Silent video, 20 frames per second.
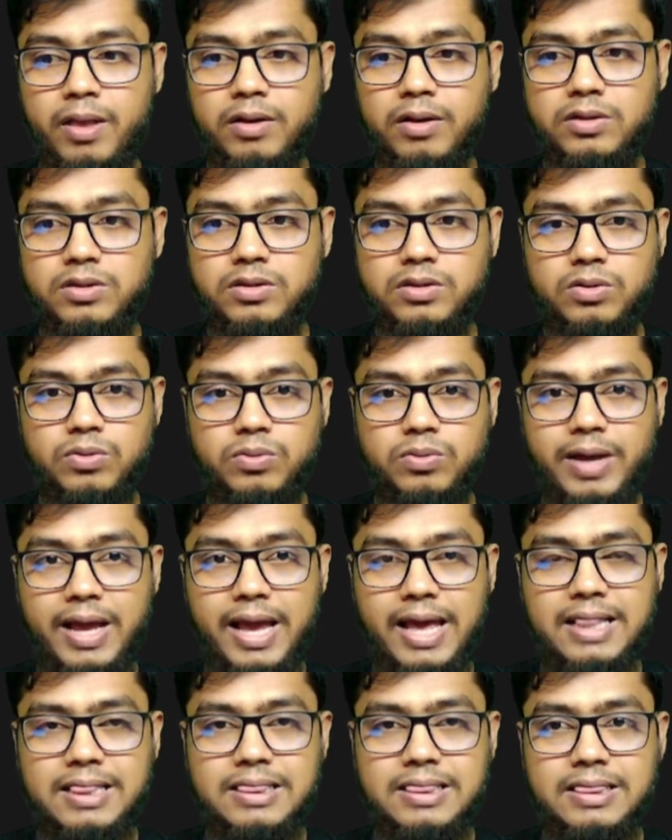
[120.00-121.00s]
So
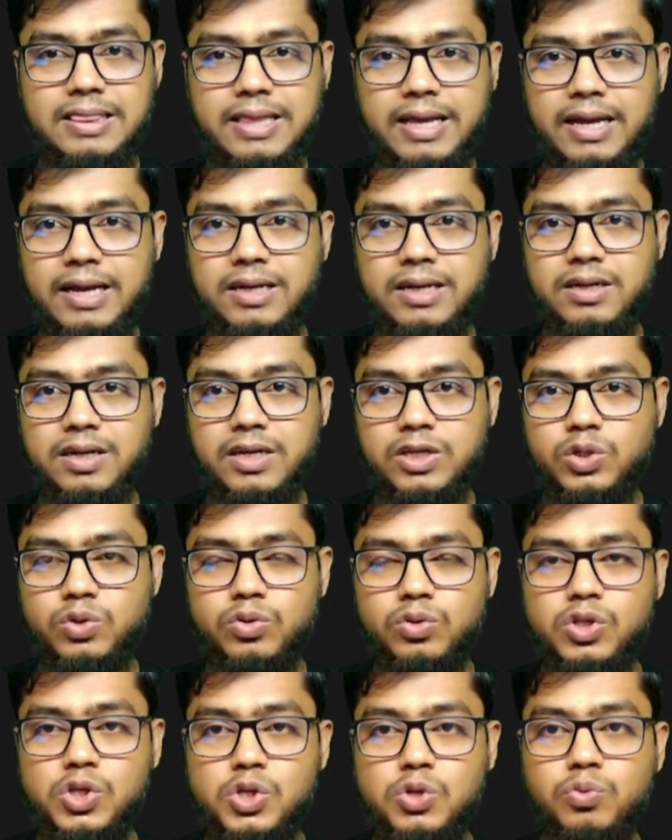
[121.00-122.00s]
and then
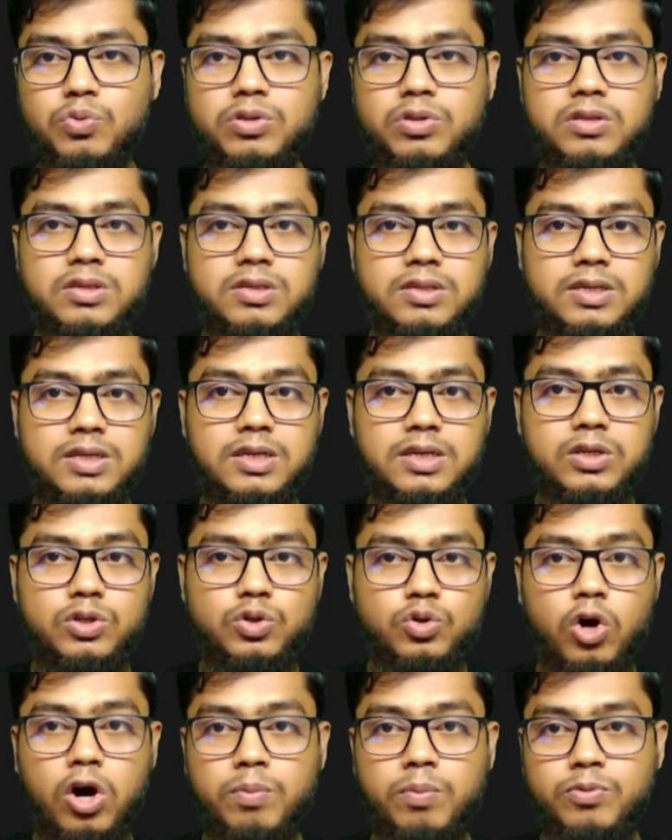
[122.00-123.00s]
actually you will see
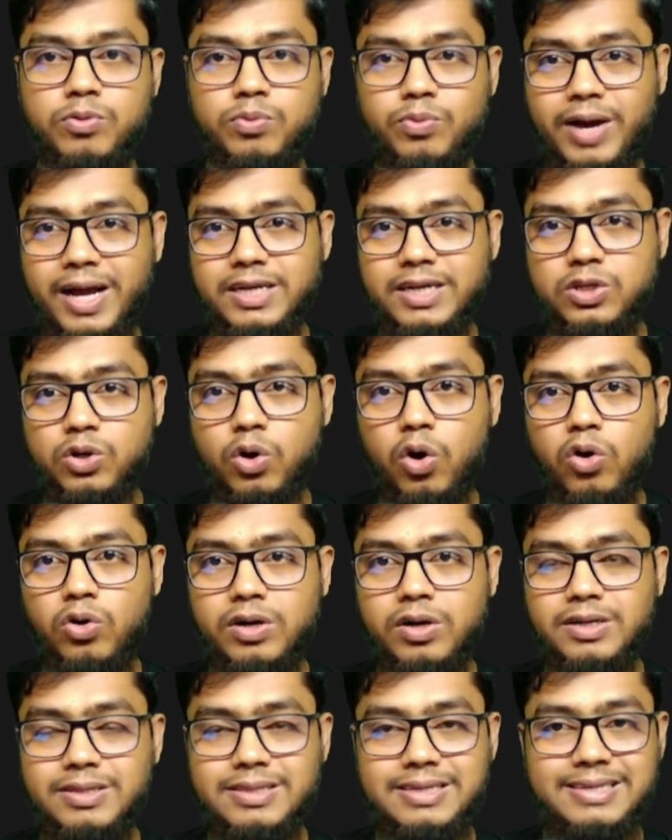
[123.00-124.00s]
top right
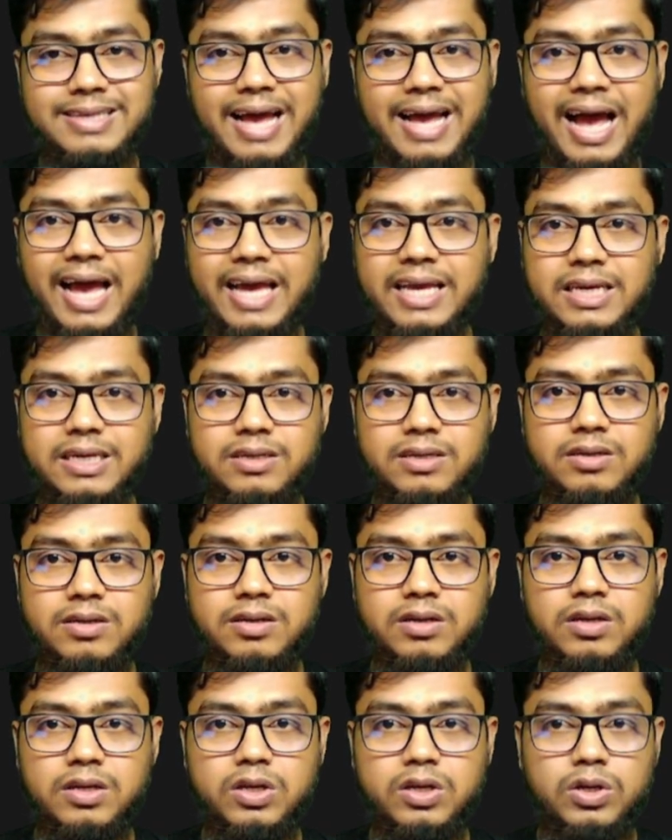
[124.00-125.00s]
corner this icon.
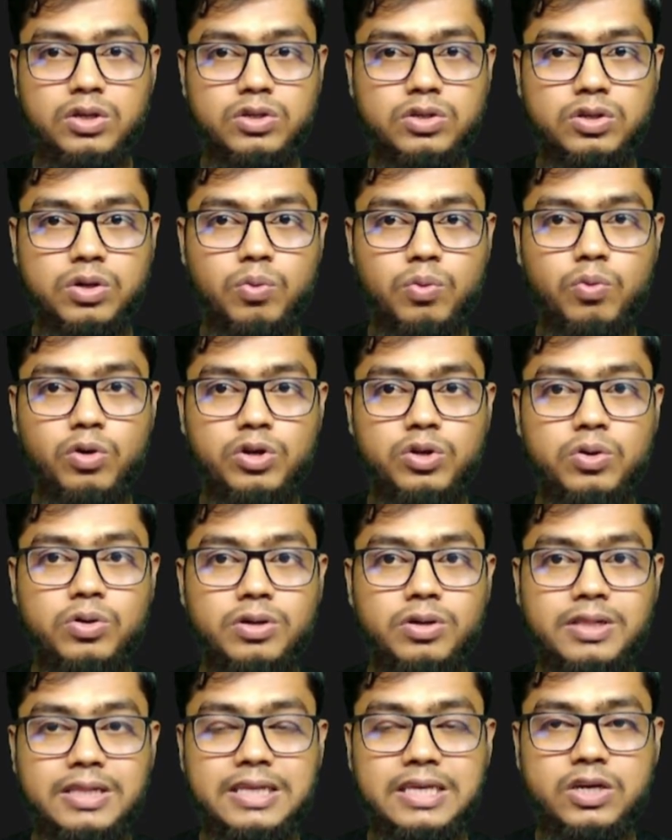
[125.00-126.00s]
So when you
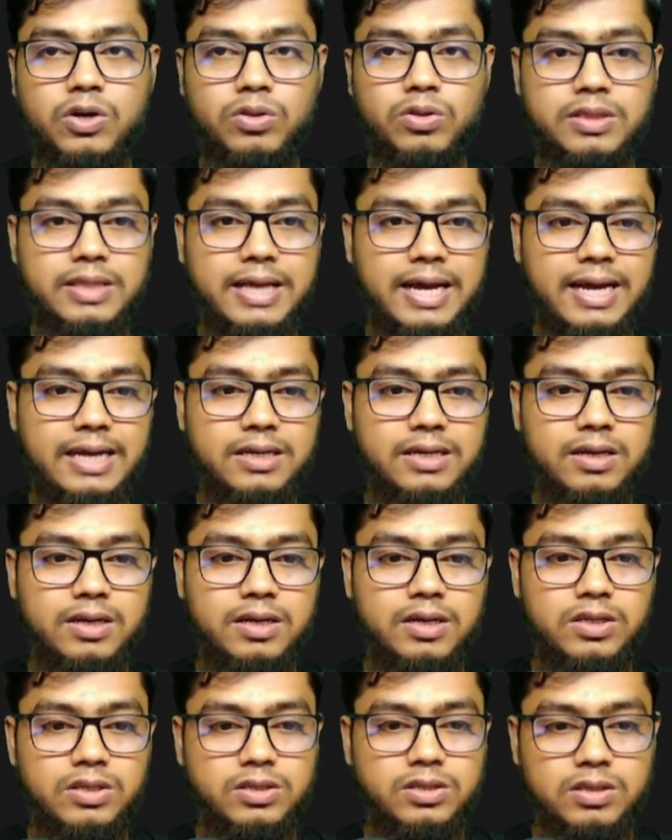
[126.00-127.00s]
click on that,
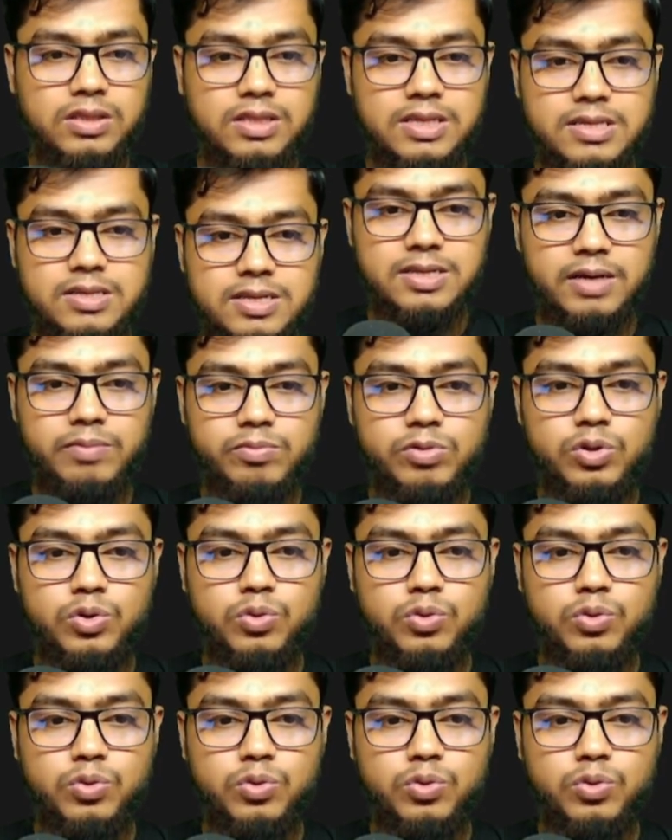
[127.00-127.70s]
so this time you